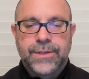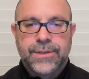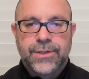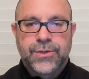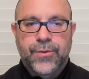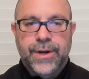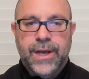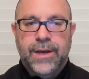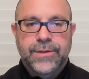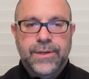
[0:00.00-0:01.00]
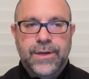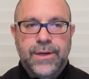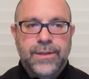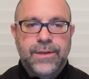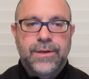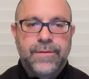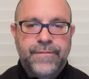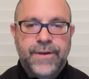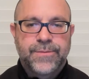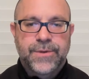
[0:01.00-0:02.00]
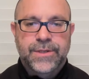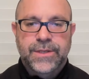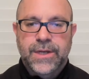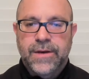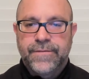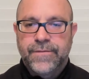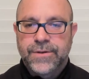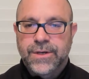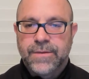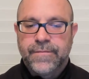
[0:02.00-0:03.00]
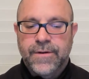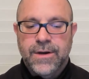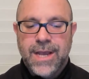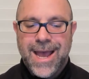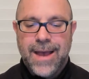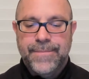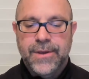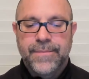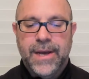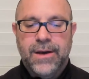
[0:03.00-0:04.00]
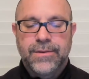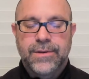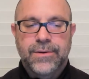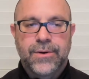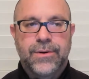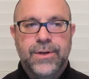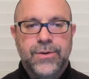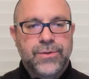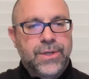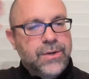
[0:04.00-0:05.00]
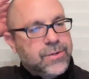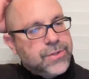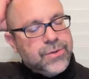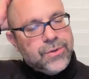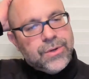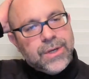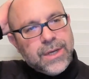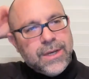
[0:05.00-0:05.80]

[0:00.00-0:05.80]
It just went out on the Facebook stuff, which I'm very happy about. It'll go in a newsletter soon.